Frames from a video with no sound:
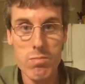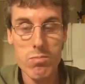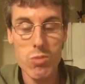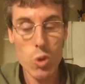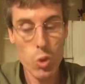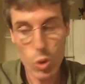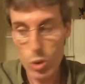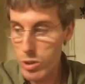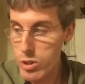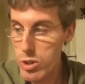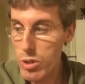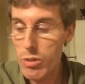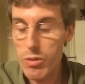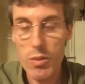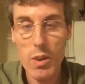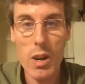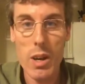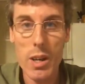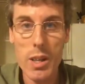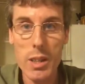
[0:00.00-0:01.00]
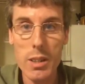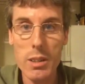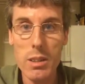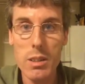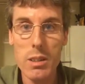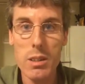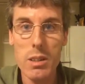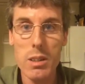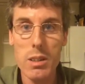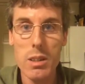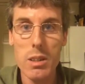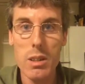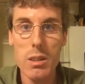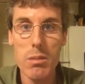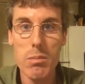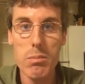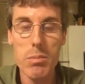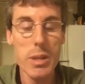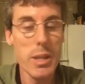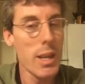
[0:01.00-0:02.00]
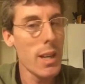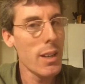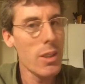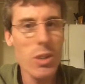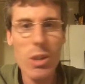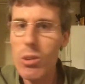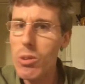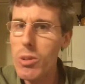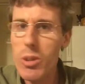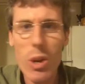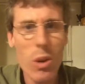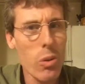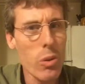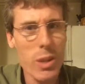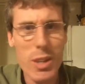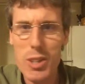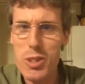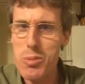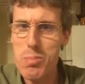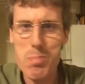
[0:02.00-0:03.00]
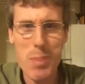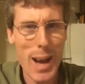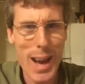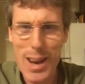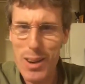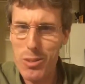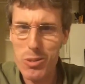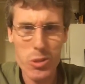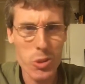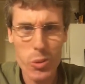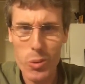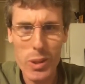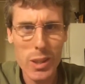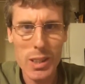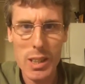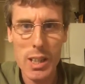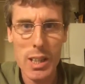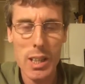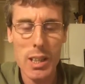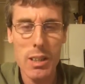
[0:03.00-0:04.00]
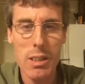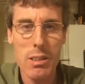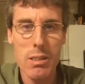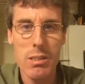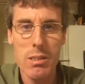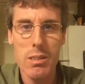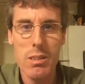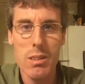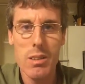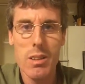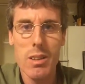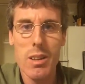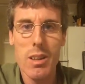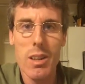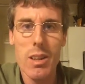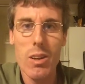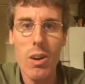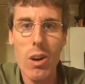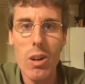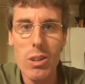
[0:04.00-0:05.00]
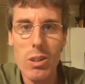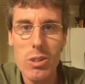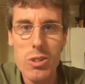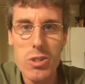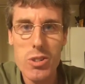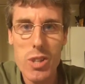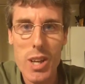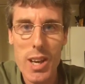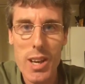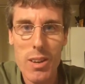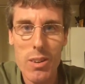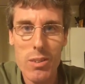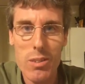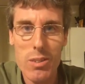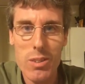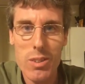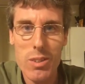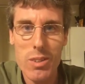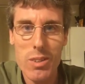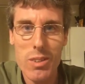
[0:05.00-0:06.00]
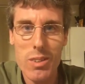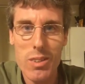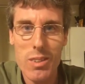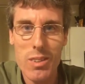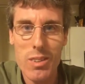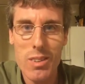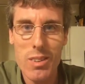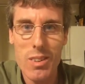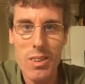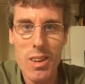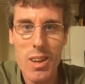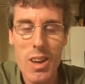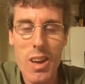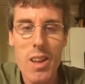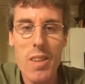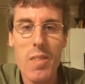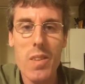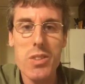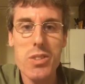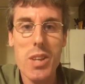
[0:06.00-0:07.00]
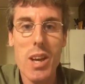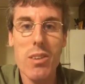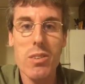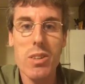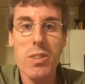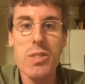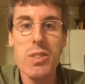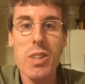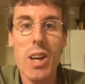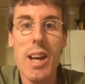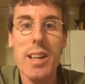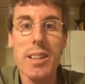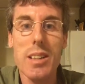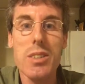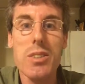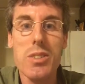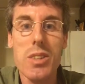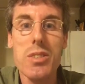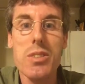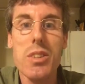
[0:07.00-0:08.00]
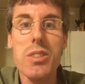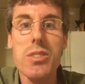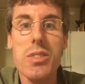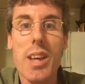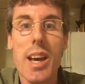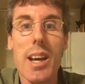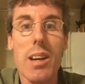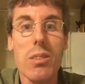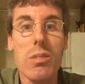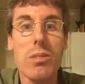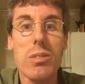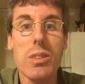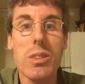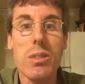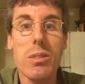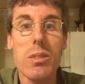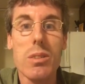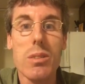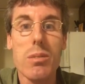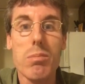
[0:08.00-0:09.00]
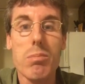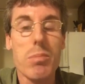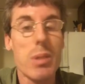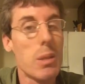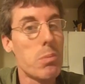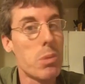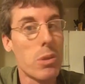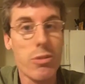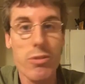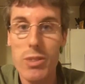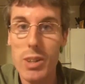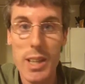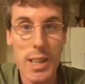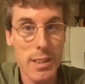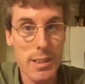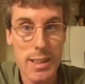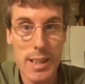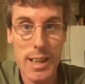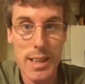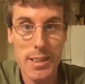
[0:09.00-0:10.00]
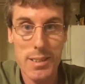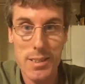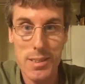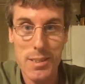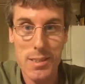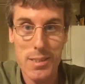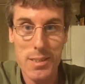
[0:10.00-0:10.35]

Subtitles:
Chords are fine, but yet no note is bound really, and all are sound. The sound of silence is a sound. People forget that.